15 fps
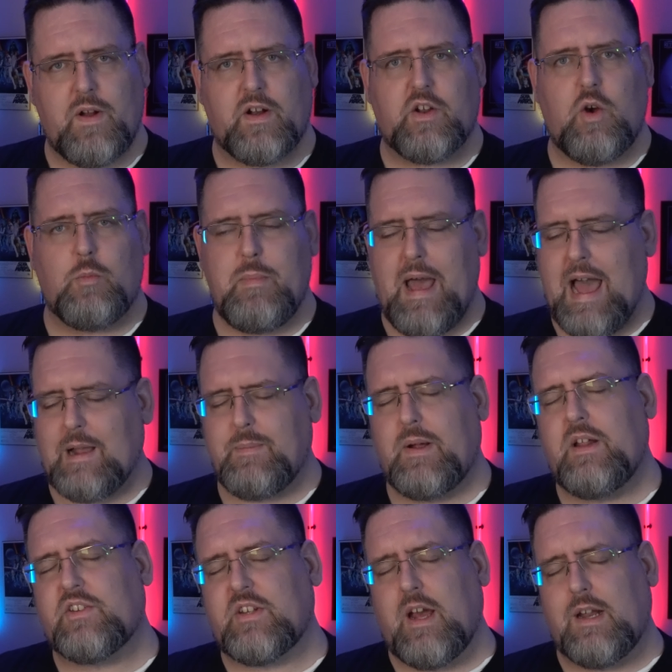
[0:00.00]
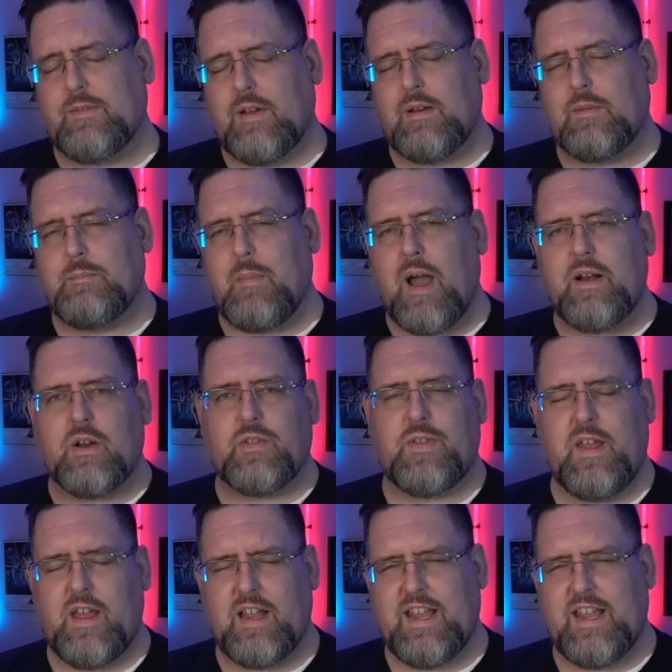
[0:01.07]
there to go back, but it's kind of a minor thing.